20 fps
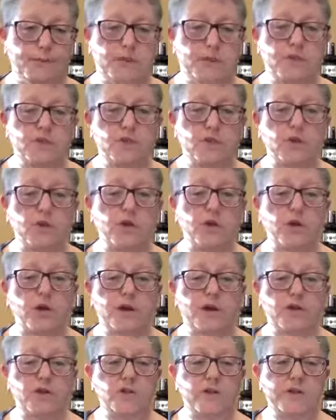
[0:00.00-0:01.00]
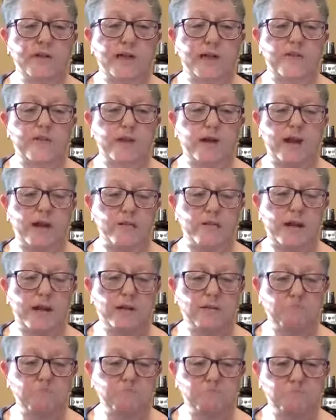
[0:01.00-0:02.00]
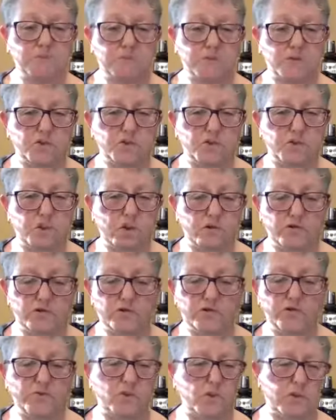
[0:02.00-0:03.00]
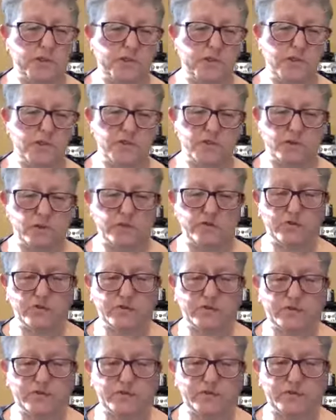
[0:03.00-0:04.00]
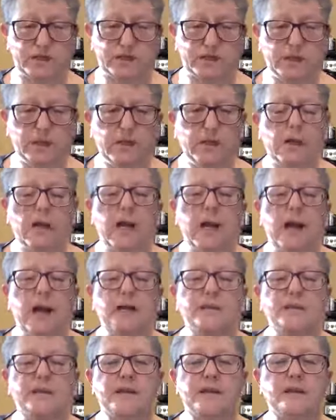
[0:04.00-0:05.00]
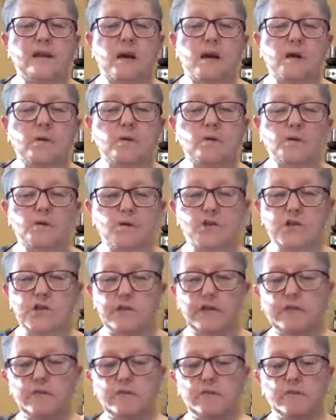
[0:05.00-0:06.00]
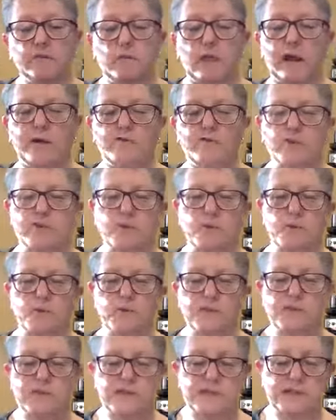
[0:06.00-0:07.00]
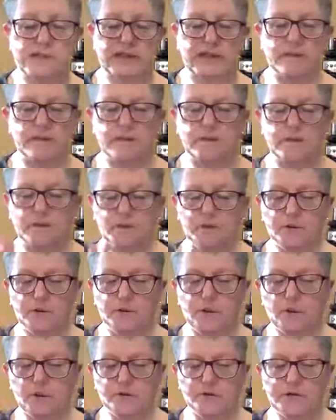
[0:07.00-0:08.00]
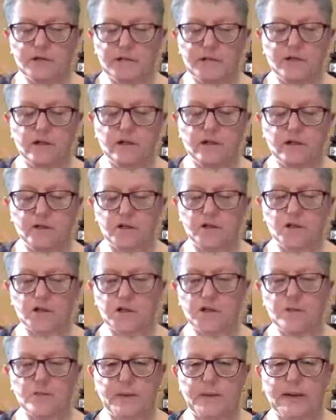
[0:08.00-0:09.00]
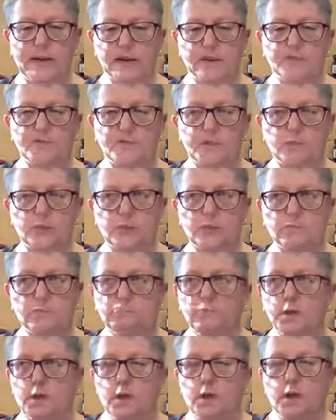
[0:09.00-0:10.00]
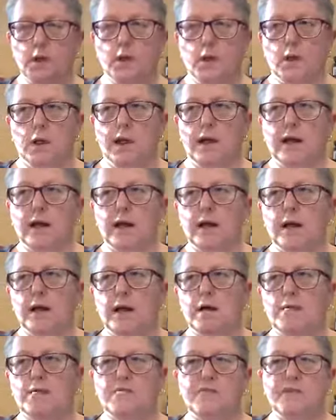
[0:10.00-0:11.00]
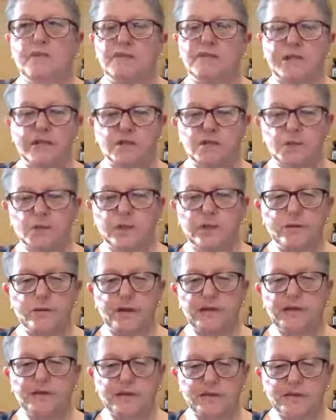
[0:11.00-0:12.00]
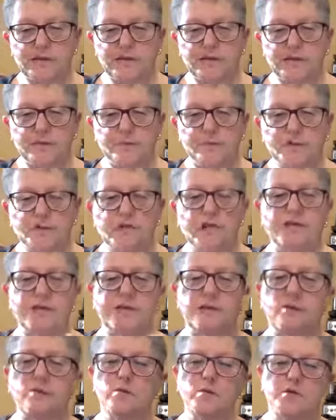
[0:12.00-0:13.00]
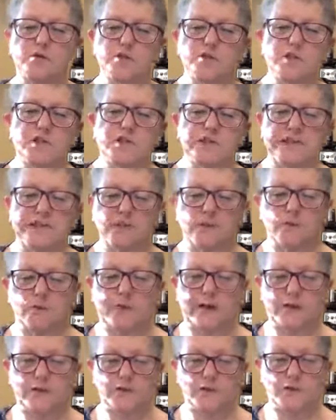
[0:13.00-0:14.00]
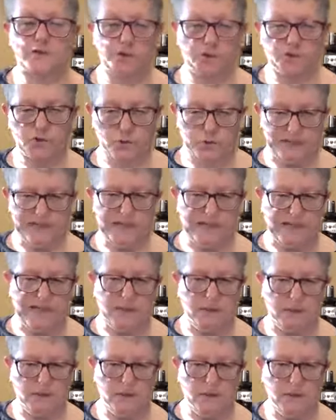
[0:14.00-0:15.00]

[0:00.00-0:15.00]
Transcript: So I usually have it at about 240 to 250, and then I will usually, after I've put the steam and put the loaves in, I'll usually bake for 15 to 20 minutes at that temperature, and then I'll reduce it down to about 220.